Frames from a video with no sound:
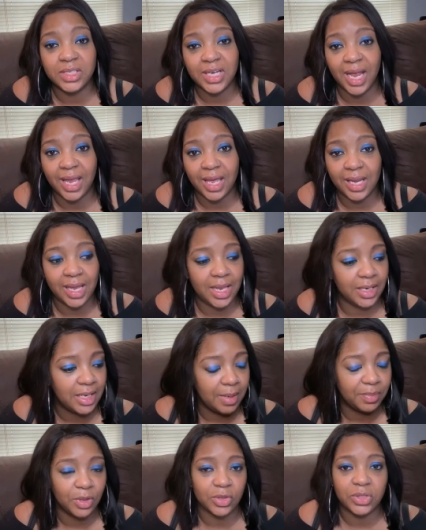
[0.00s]
checking in,
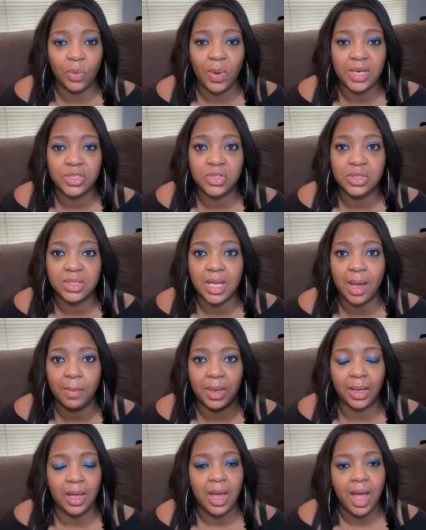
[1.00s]
keep those questions
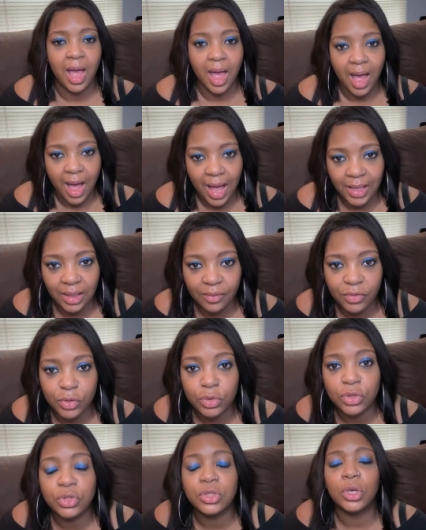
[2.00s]
coming. I love you
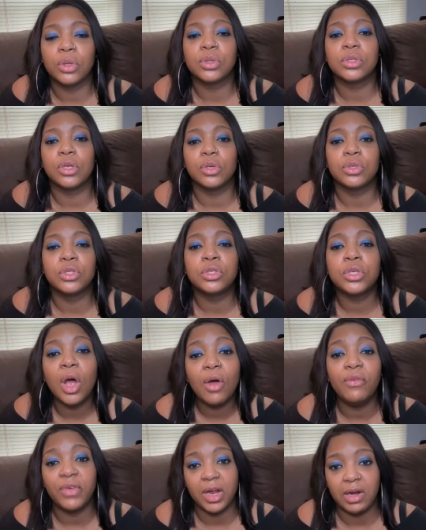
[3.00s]
so, so,
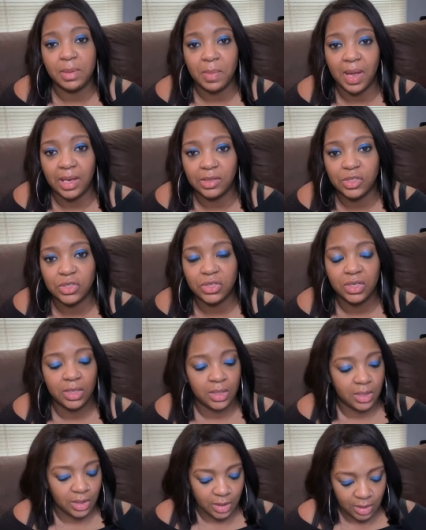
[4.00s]
so very much.
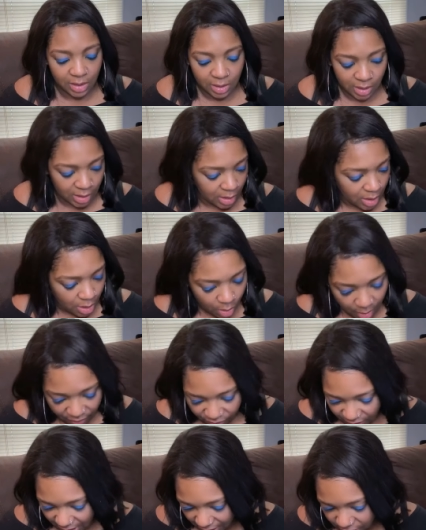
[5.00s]
Oh, I
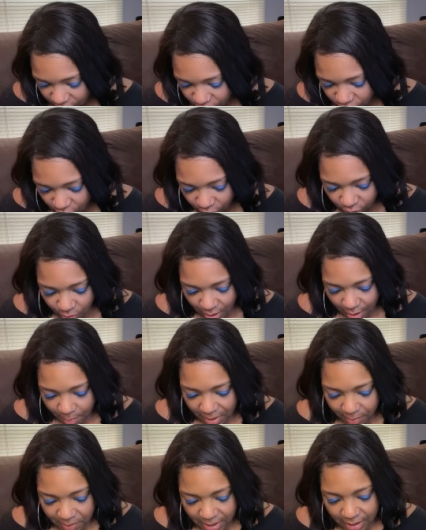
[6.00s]
forgot to show you how
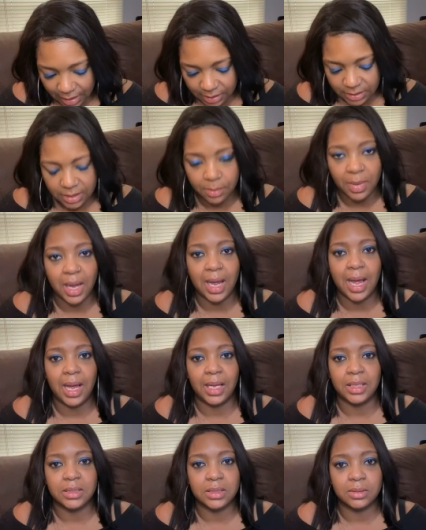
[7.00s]
my pants and my
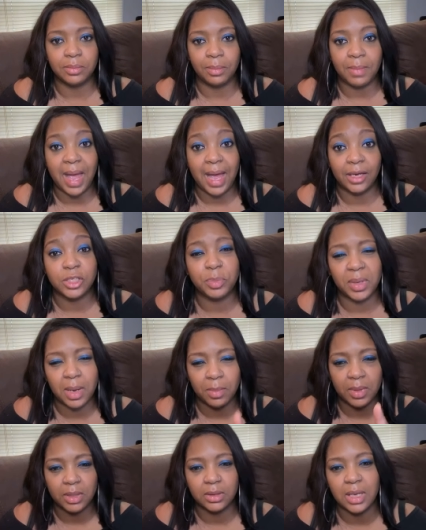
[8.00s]
eyes match, but
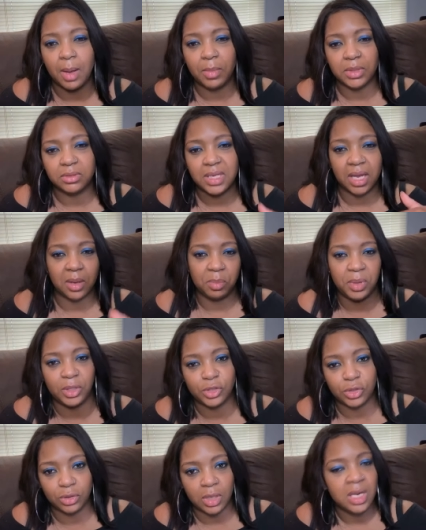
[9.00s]
I'm gonna I'm gonna take a
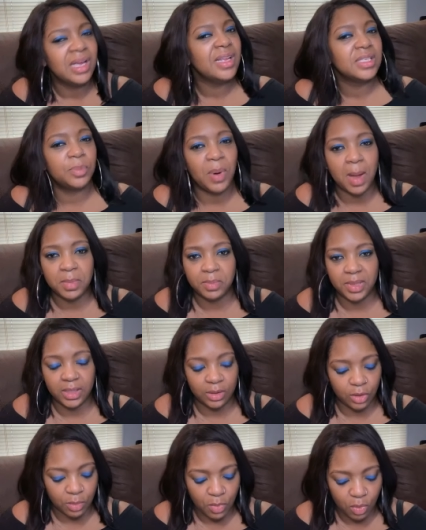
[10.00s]
picture. It's probably a
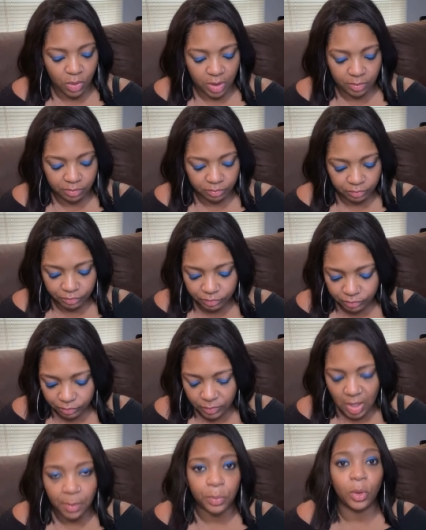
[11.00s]
little more
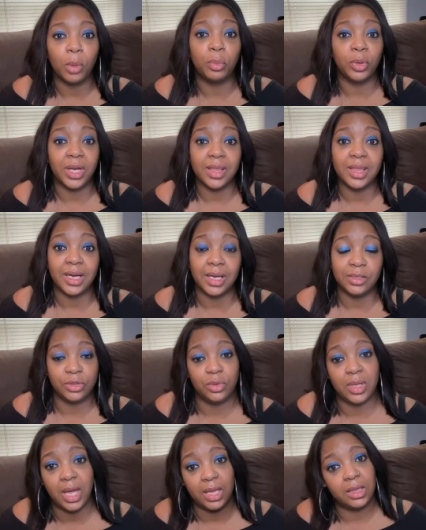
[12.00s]
appropriate that I
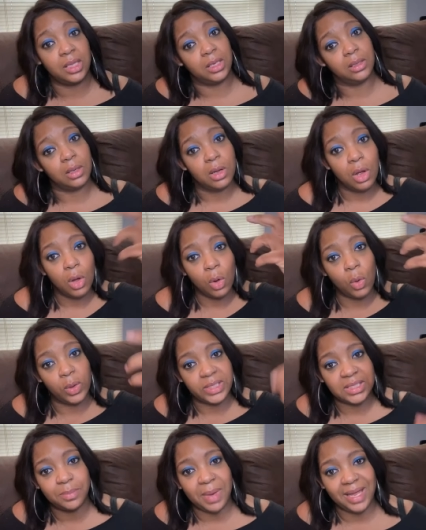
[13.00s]
do that than
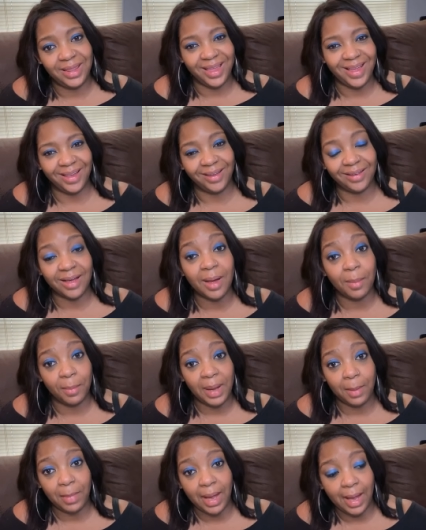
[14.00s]
hoist my leg up
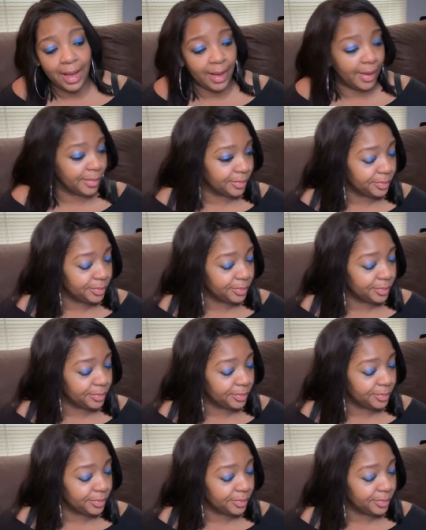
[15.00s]
by my eye,